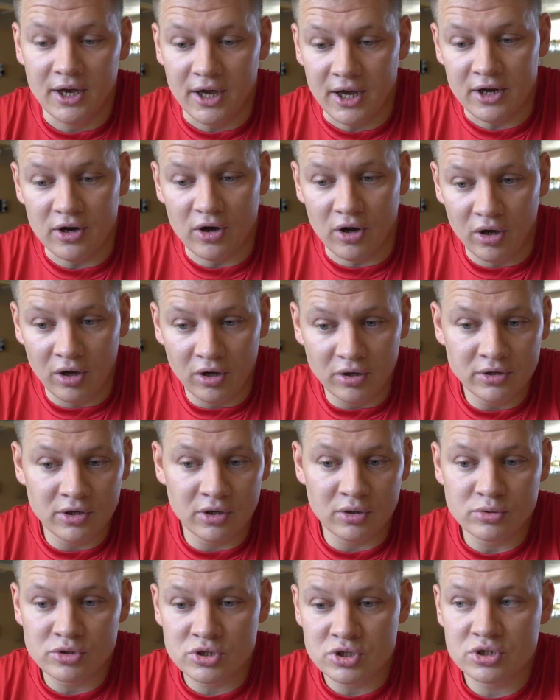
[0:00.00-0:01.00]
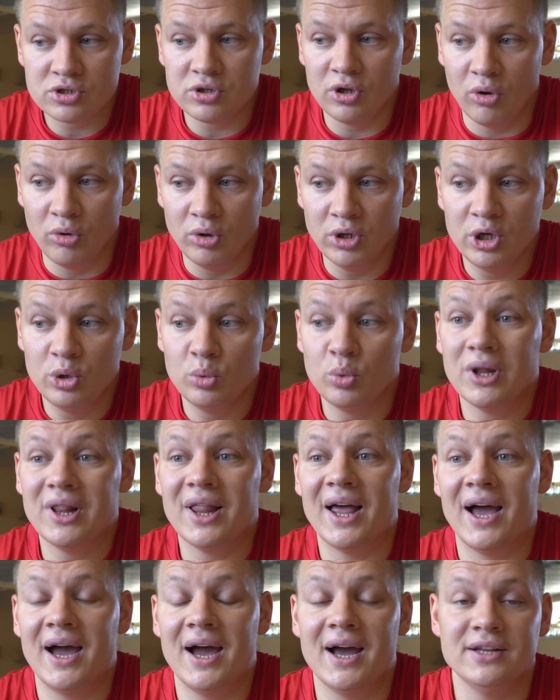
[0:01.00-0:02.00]
And all those slowly
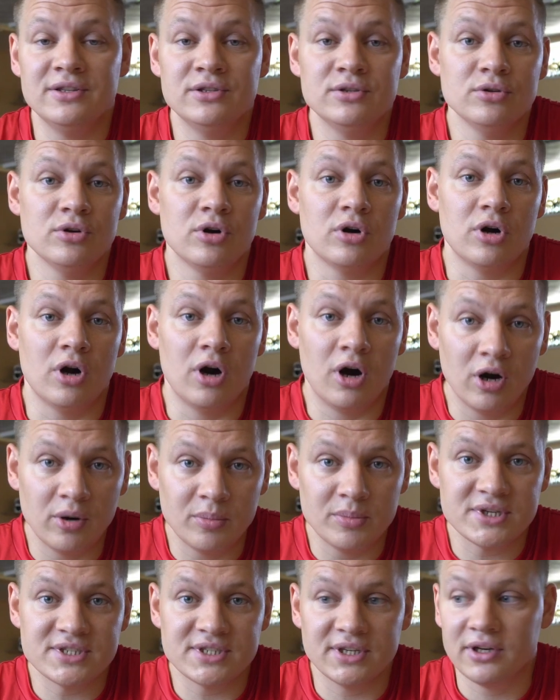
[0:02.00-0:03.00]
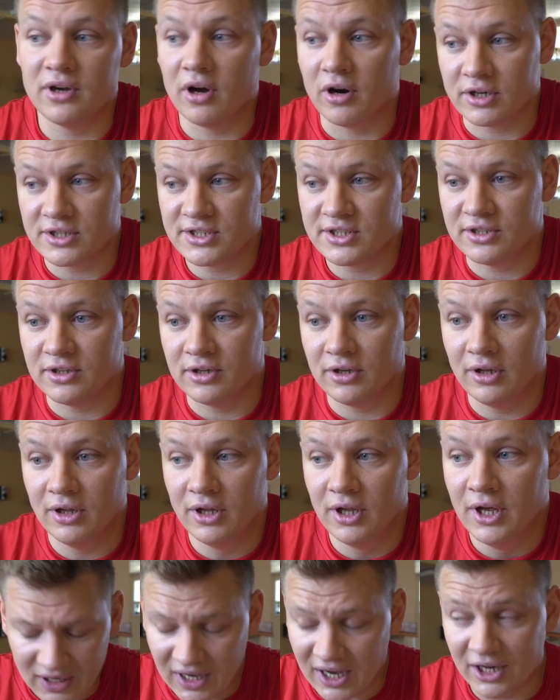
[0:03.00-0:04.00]
will add to your arm wrestling arsenal.
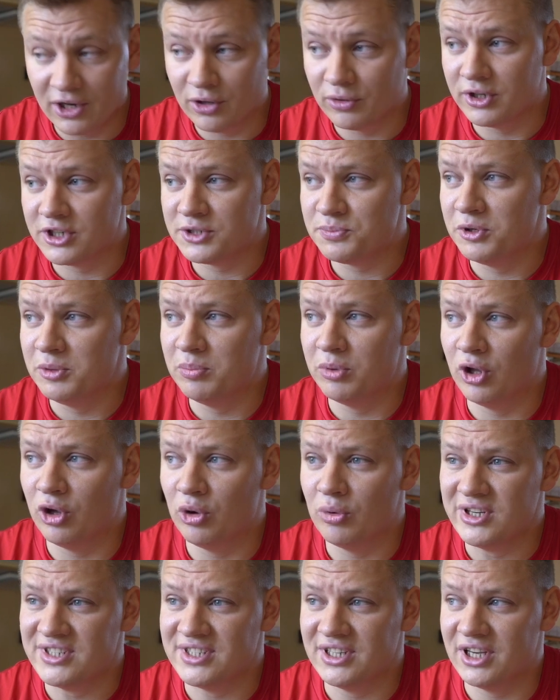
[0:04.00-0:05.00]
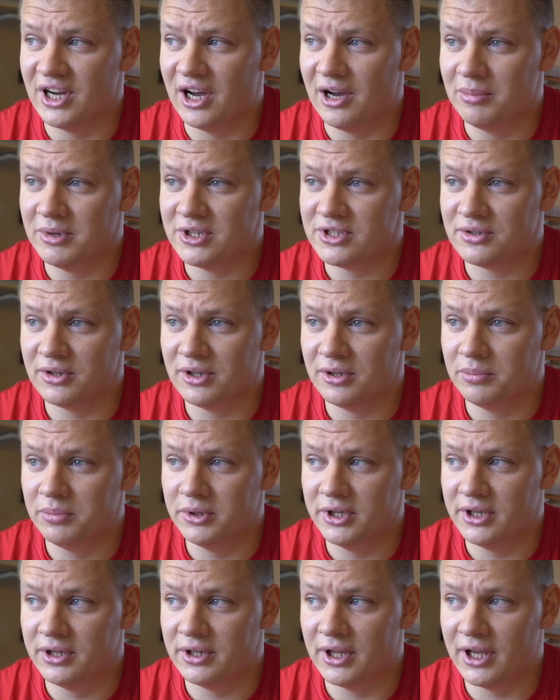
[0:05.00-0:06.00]
I know there's people always in comments will
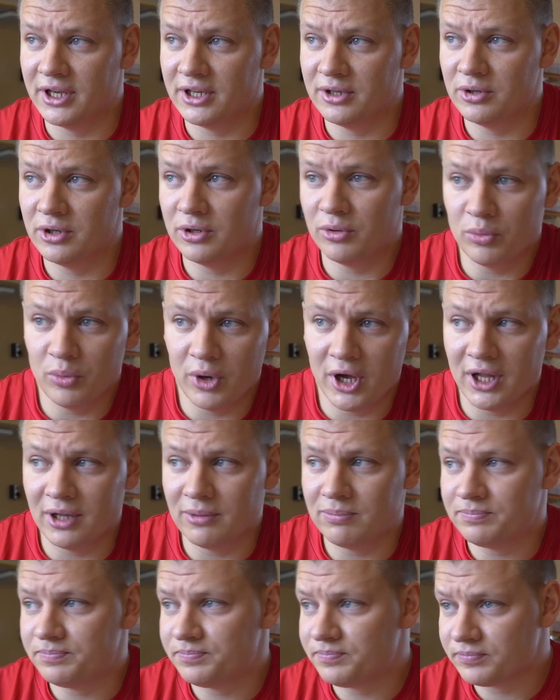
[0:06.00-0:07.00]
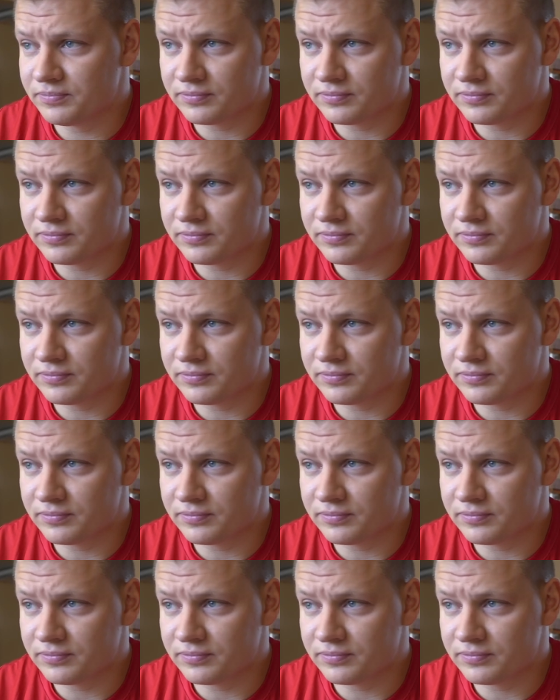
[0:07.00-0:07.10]
be like, you know, well,